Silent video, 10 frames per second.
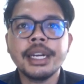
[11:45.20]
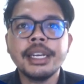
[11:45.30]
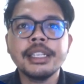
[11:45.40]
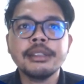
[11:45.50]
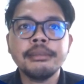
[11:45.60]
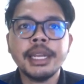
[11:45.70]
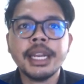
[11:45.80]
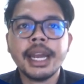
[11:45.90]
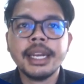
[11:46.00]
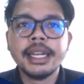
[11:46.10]
This means
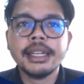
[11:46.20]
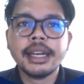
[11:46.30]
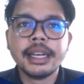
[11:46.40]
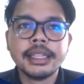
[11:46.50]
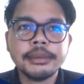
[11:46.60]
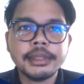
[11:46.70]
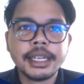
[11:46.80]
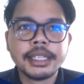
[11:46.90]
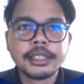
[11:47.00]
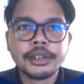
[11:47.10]
any item
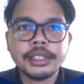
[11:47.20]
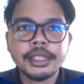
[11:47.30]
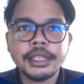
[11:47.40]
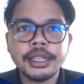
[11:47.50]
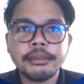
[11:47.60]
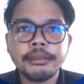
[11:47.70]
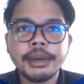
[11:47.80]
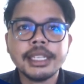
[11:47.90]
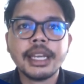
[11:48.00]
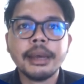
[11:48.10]
sets considered
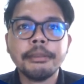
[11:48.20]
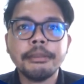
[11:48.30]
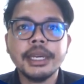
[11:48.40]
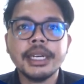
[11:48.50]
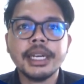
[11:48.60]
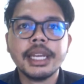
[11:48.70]
must appear